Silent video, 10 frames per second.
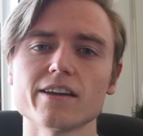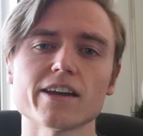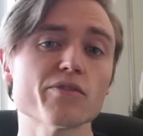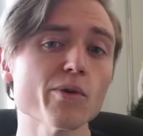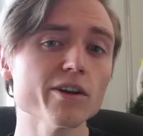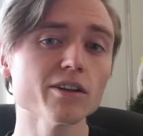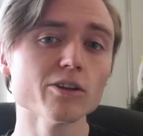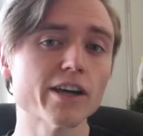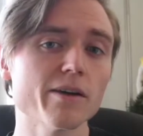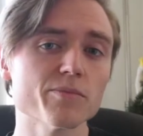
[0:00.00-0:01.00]
If you were to
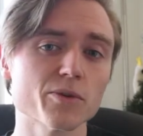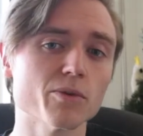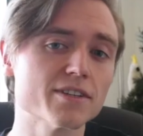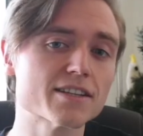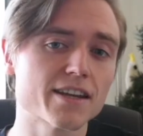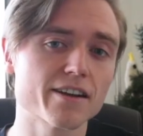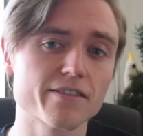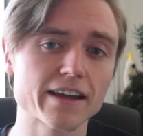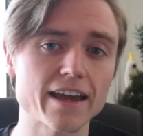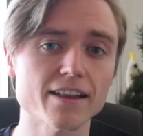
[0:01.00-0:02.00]
look up towards the center
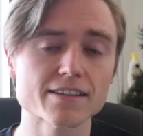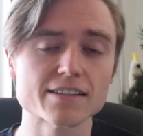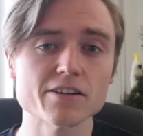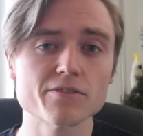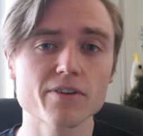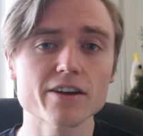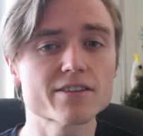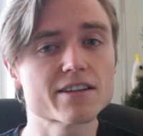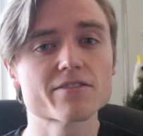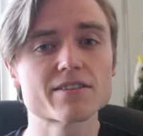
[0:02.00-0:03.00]
of our galaxy, you'd find
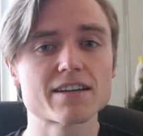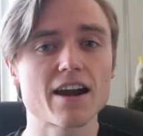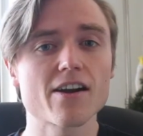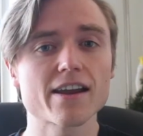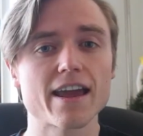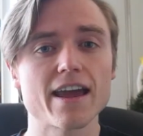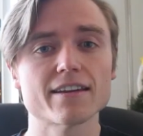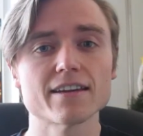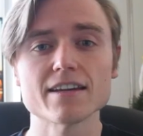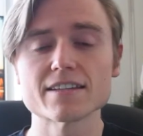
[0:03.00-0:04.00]
yourself staring
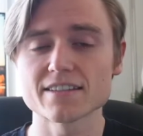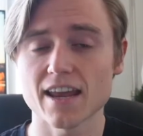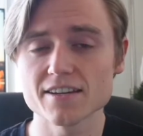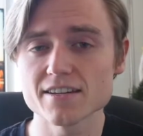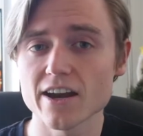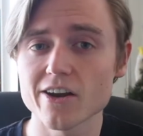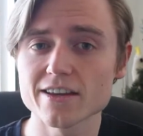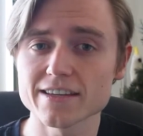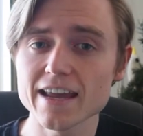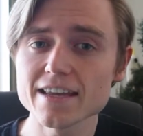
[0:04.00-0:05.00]
at
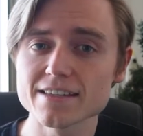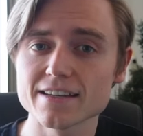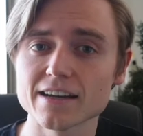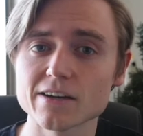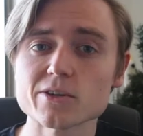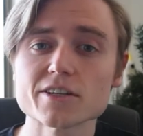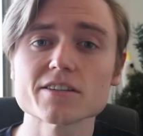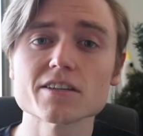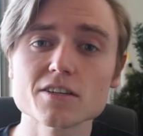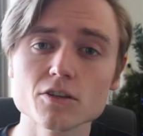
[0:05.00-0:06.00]
Sagittarius A star, which is
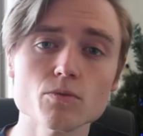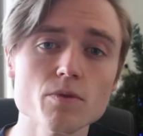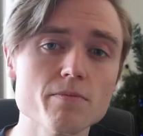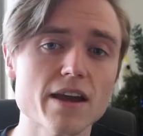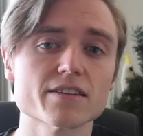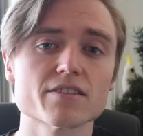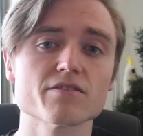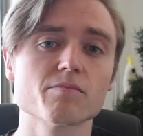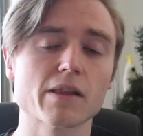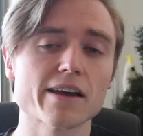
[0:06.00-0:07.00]
a
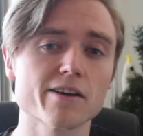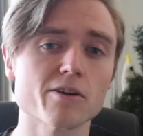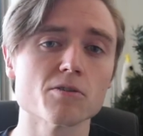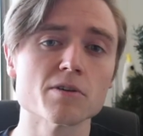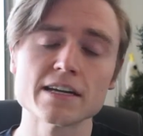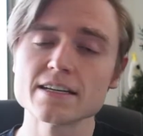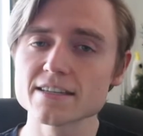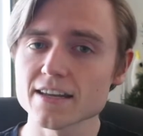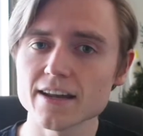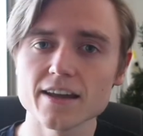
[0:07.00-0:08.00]
supermassive black hole
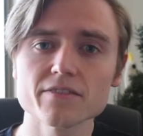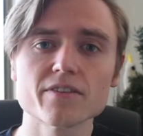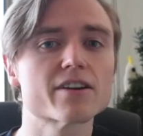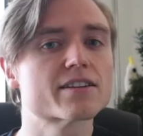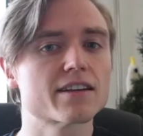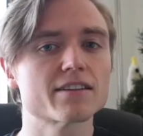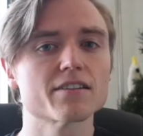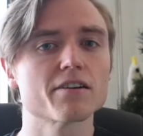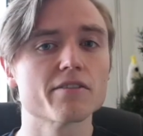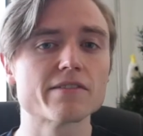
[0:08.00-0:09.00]
sitting at the very
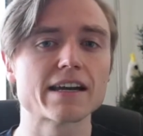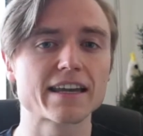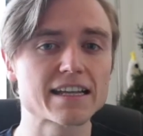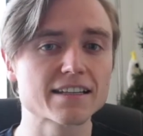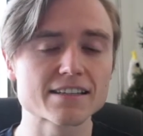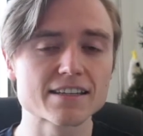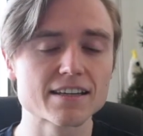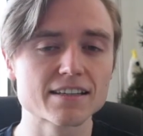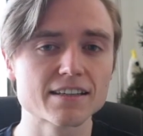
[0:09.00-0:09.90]
center of our galaxy.